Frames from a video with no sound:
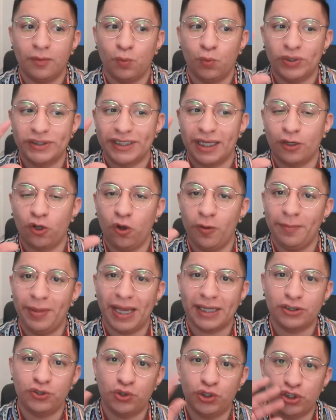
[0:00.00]
once again, going
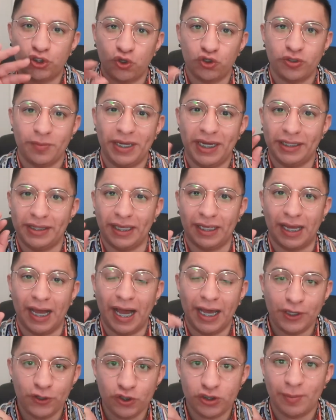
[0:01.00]
back to the social media thing,
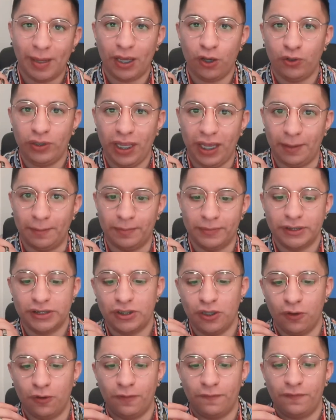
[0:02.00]
I use my own name.
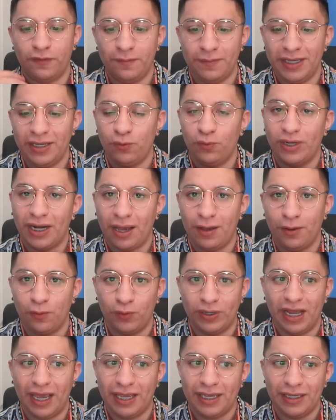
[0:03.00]
So for me, when
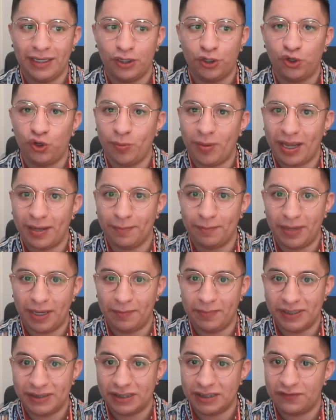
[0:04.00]
I grew my
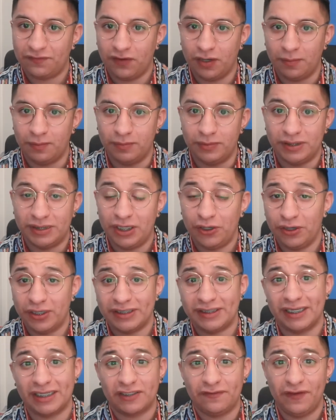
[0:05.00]
business from 0 to
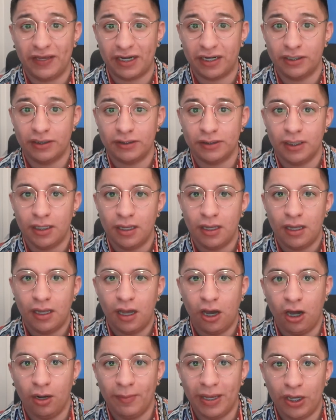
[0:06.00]
6 figures
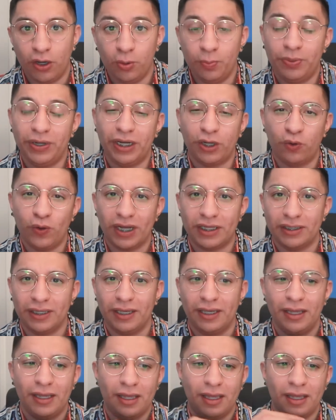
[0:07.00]
on my own pretty
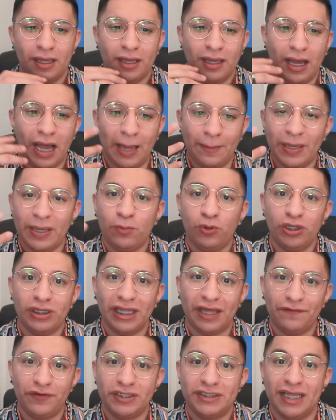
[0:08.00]
quickly, I'm able to
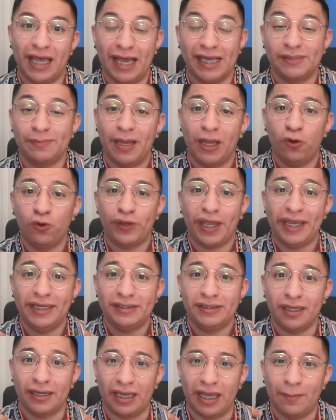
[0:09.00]
leverage that as my own
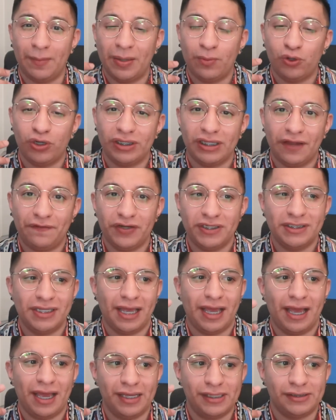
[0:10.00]
case study. I'm able to leverage
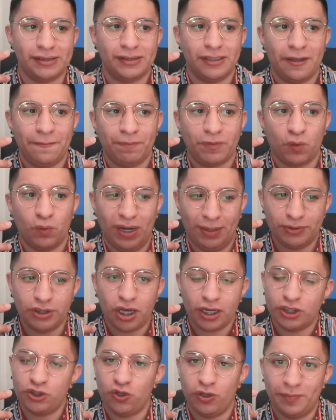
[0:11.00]
that as, when I'm
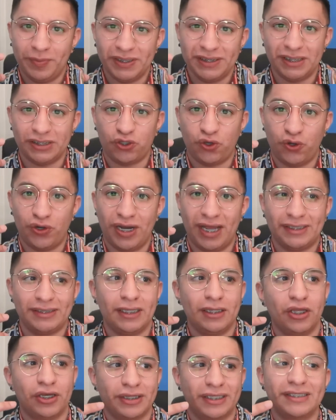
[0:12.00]
talking to a business owner, I
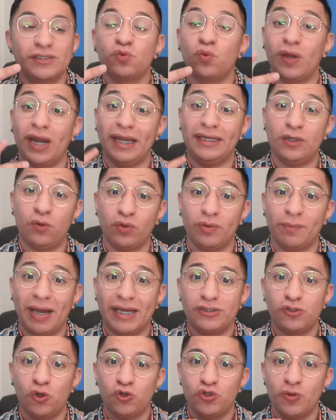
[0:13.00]
say, look, this is what I did with
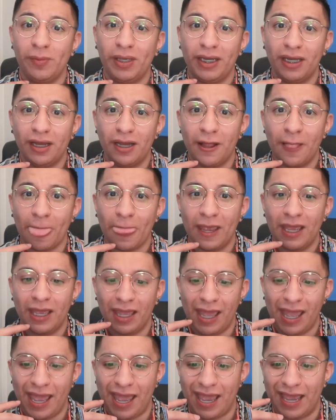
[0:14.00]
my social media,
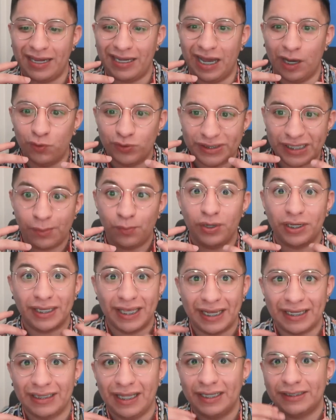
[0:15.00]
and I was able to
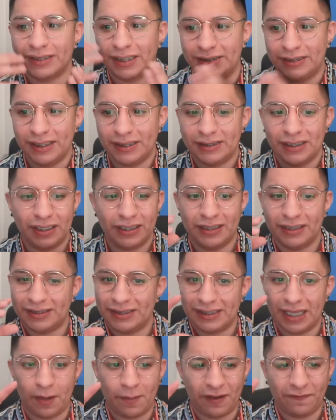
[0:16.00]
get clients consistently.
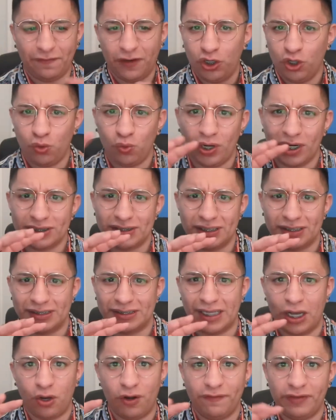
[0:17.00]
This is how my funnel works. This
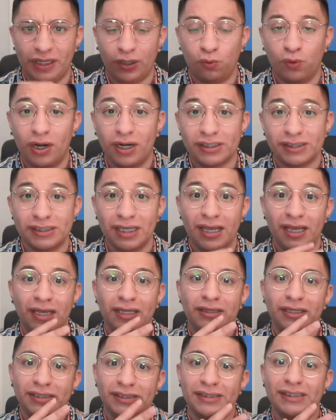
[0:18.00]
is how everything works.
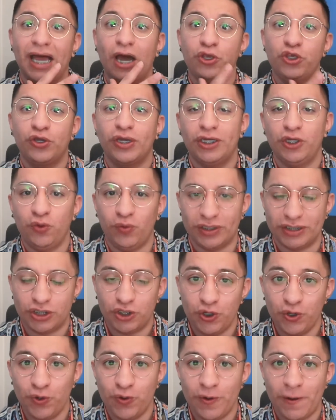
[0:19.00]
This is how you can do it
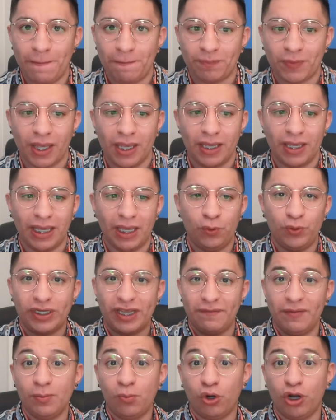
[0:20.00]
too. It would
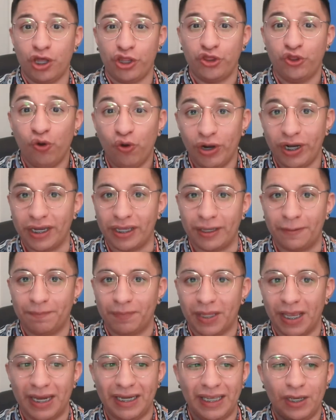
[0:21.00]
give me more authority,
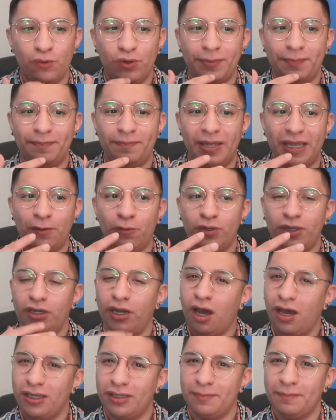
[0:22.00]
and it would
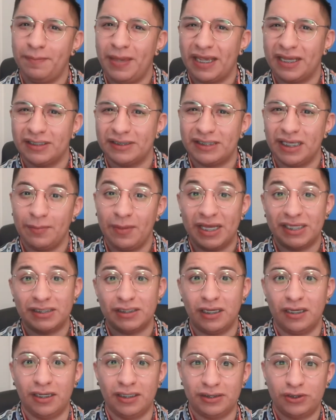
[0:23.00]
not make it seem
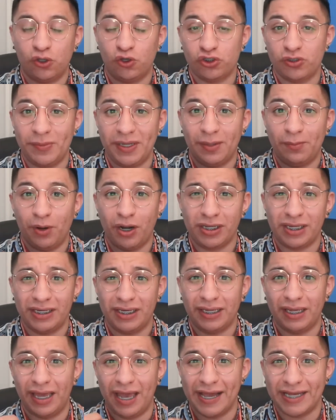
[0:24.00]
as a social media
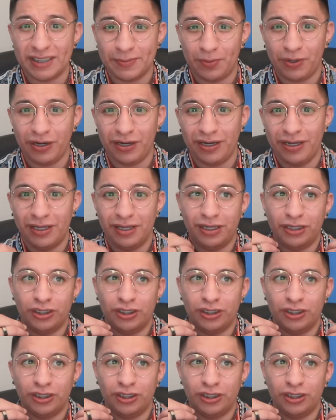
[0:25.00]
marketing expert